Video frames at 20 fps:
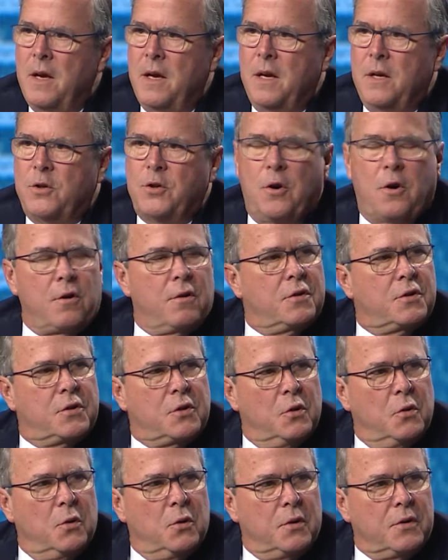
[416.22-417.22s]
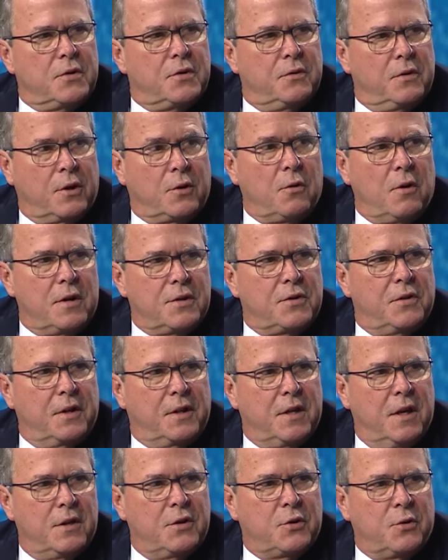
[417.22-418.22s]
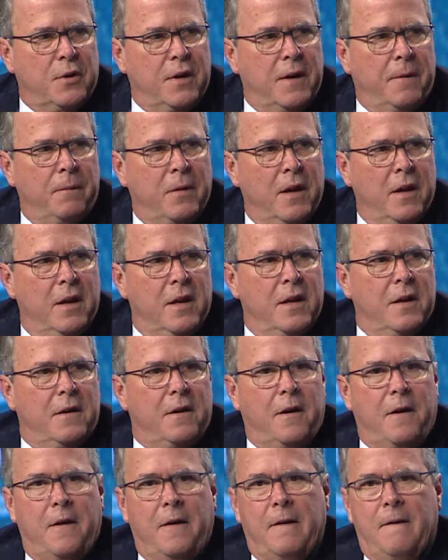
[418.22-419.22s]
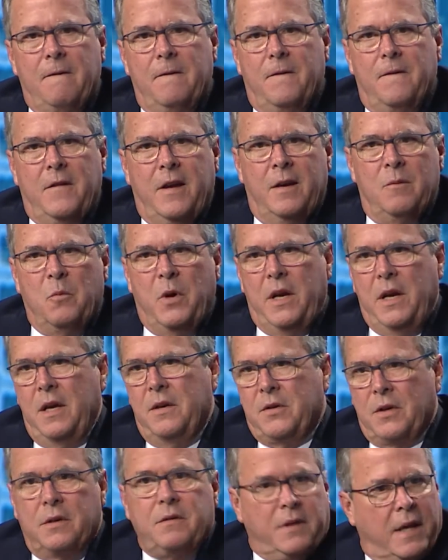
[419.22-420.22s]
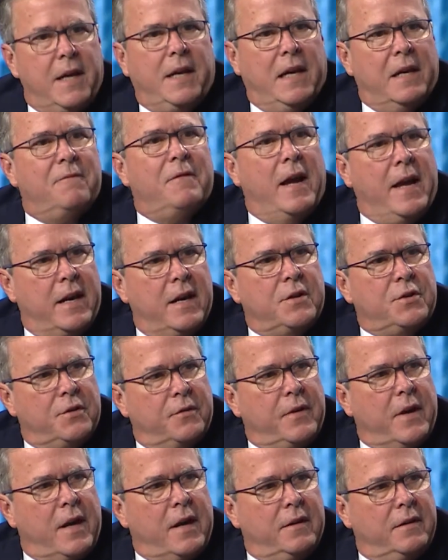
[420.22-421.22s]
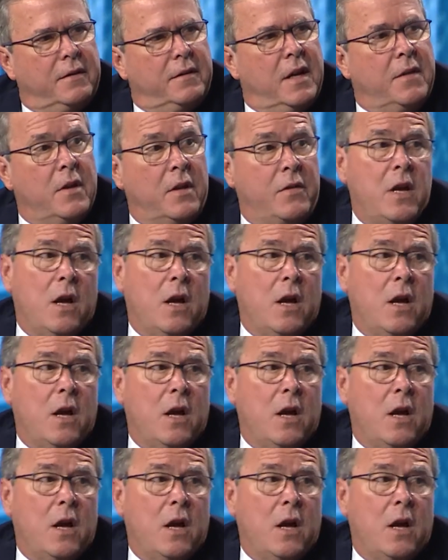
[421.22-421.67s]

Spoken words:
charter schools across the country. And we need to take advantage of that. And then the